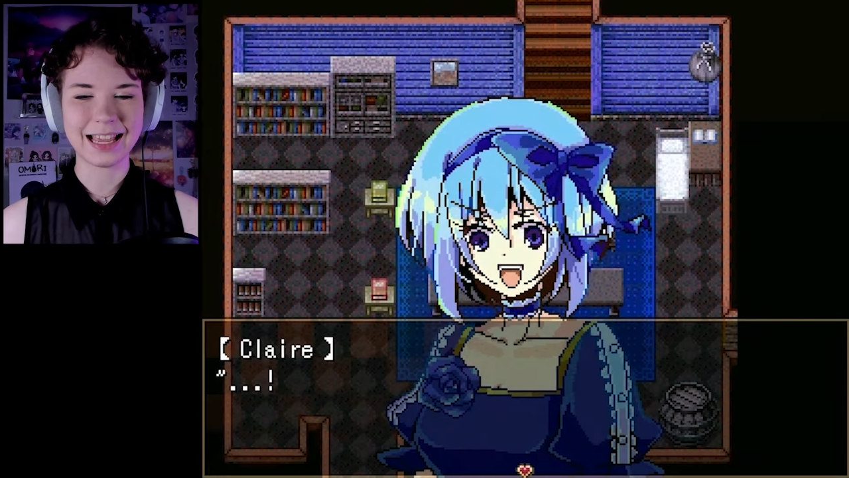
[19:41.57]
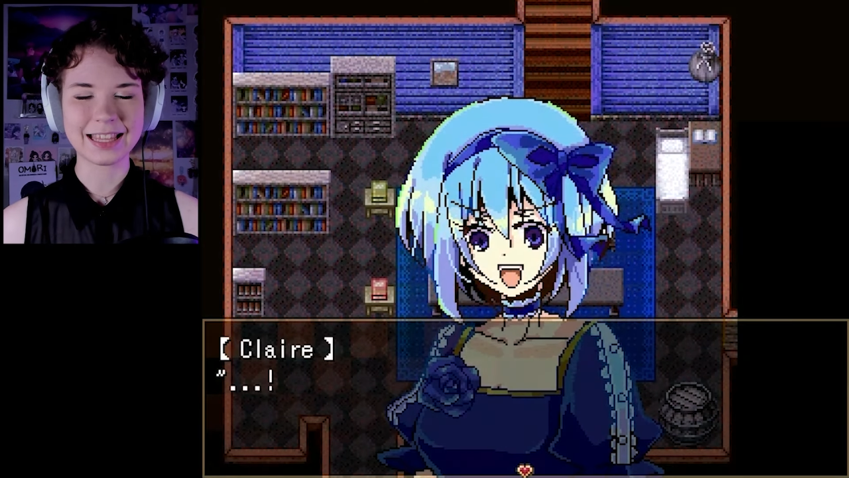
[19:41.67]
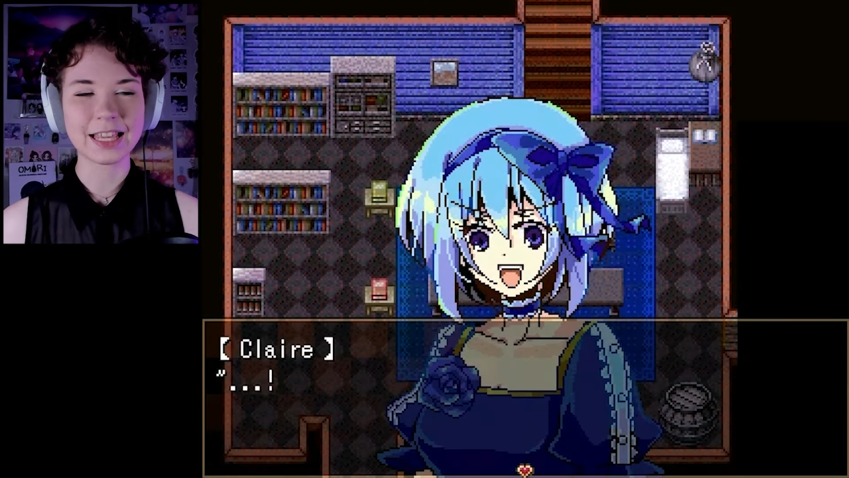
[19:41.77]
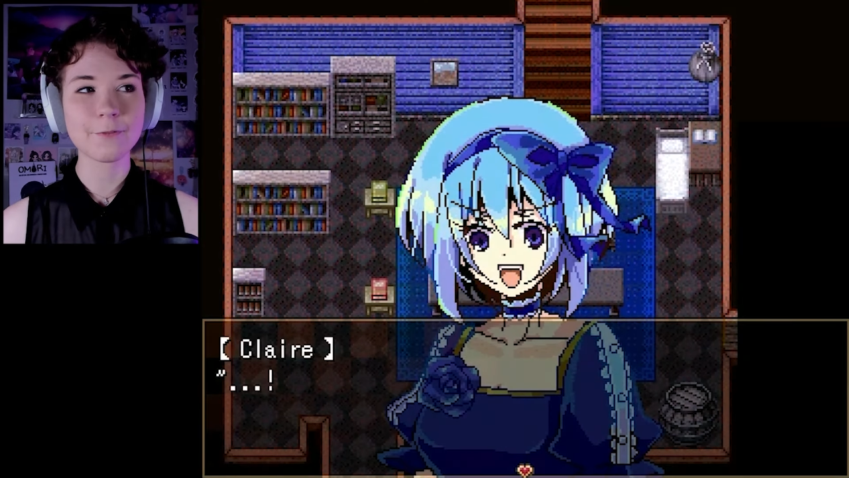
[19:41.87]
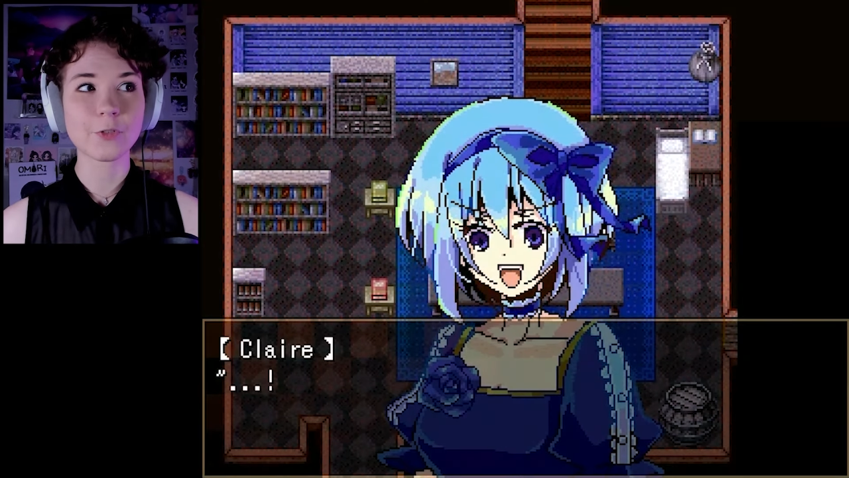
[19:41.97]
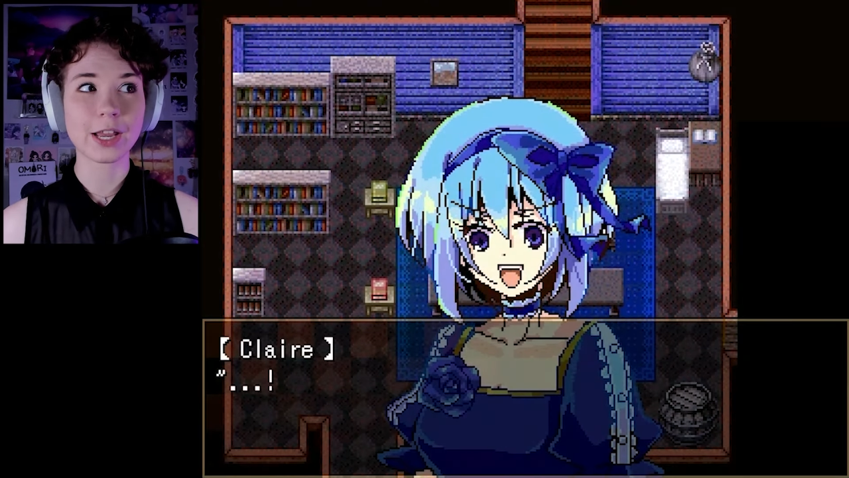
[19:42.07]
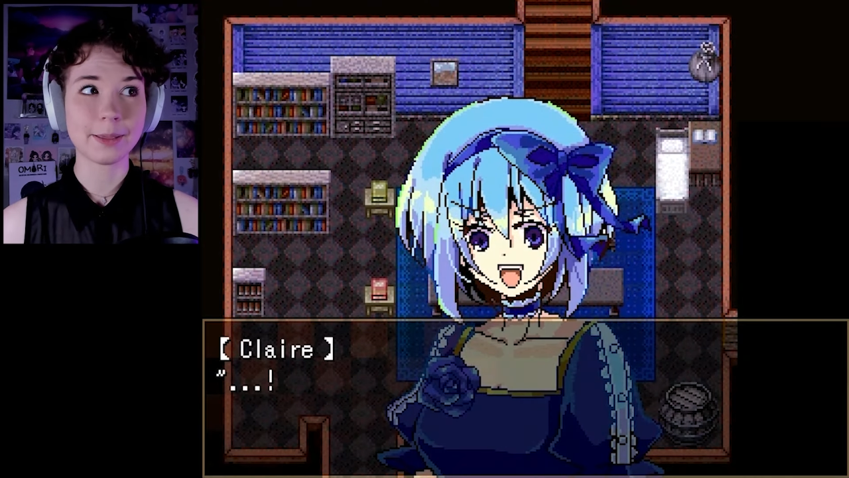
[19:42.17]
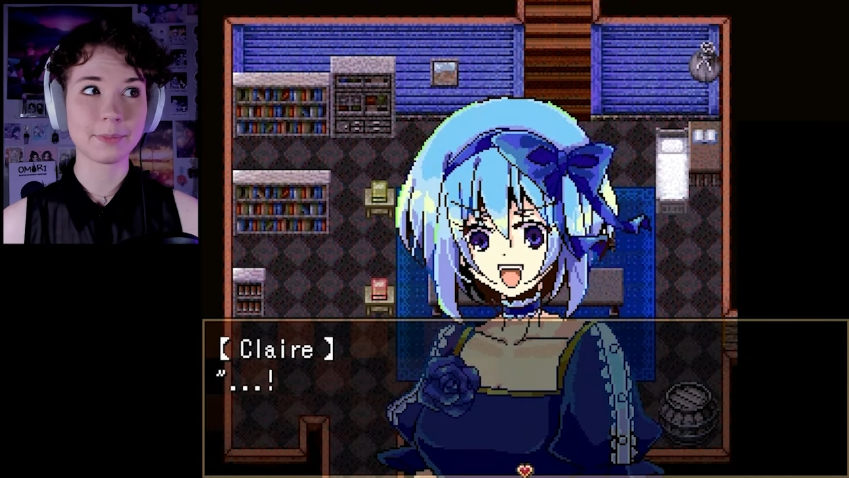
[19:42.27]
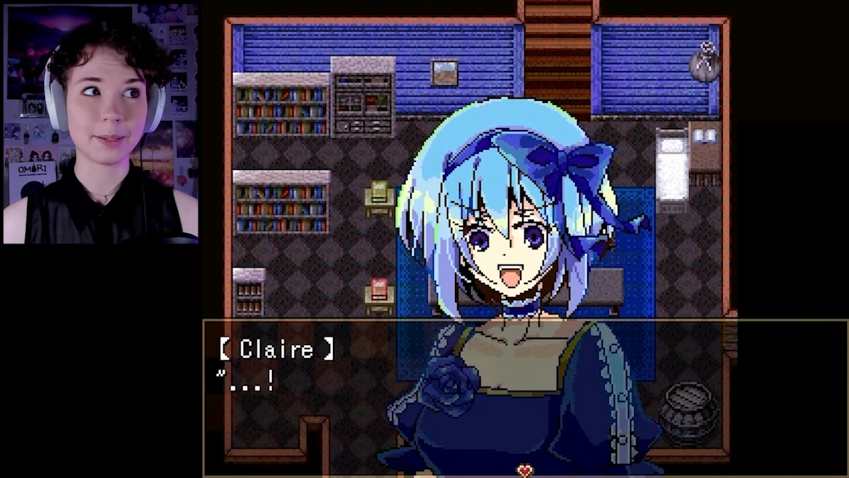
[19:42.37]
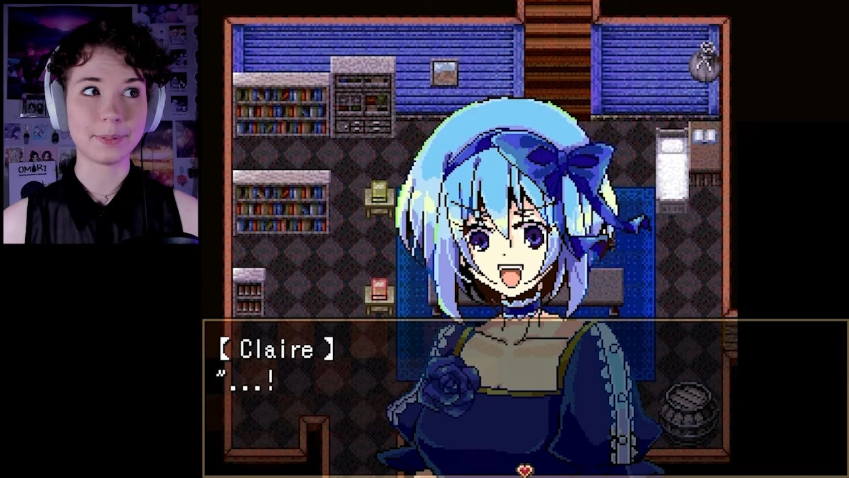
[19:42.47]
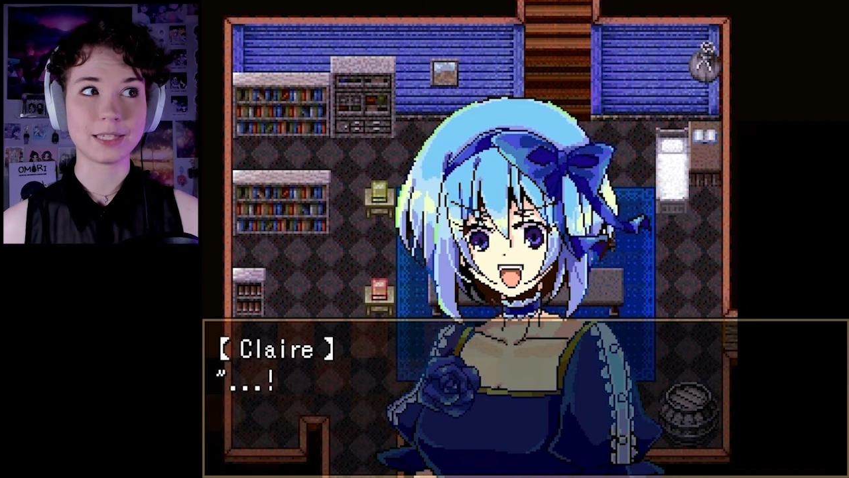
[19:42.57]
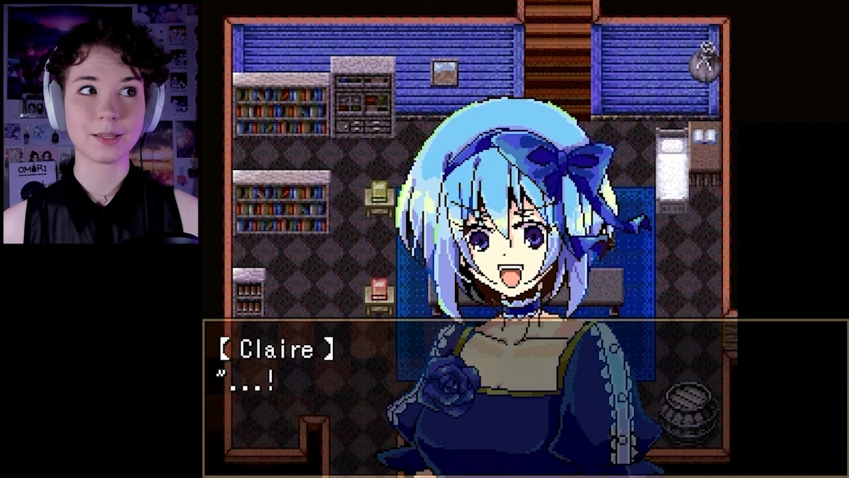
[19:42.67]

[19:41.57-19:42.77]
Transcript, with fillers: I think for him that'd be